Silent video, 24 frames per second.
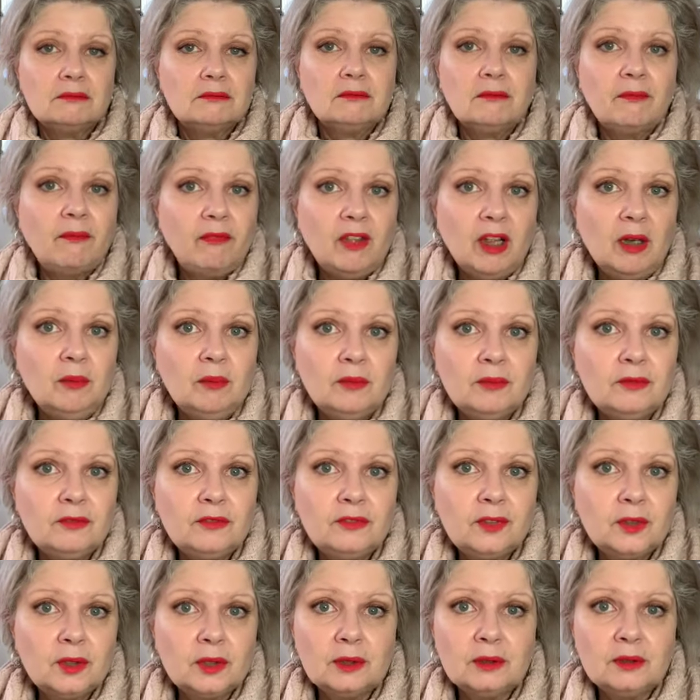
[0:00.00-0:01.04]
them
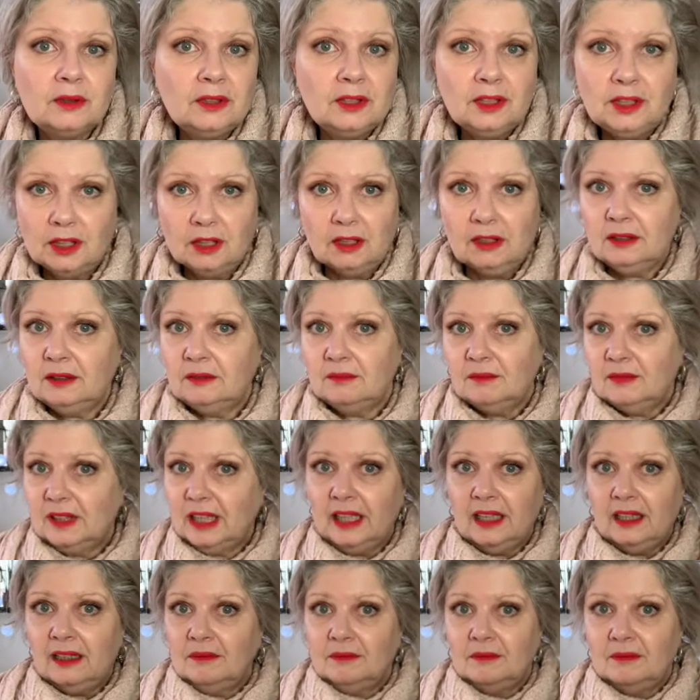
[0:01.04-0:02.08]
for yarn. They,